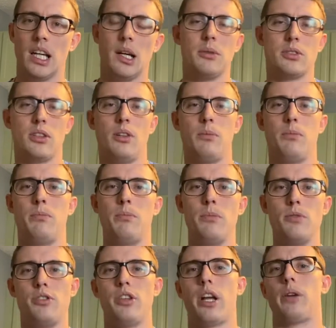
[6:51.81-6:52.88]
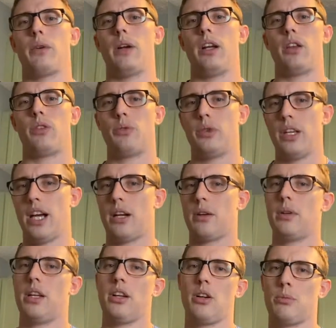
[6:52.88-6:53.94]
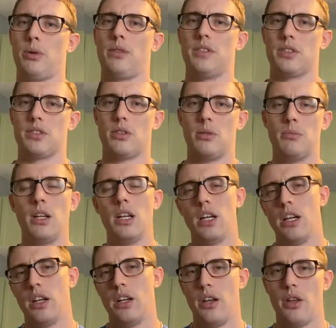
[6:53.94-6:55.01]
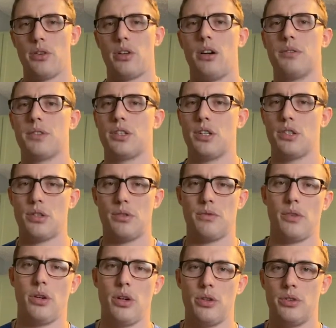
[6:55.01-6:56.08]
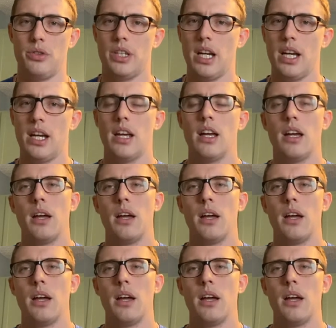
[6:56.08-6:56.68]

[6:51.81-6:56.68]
It was all generated through the equity in our previous home. Another conversation for another day.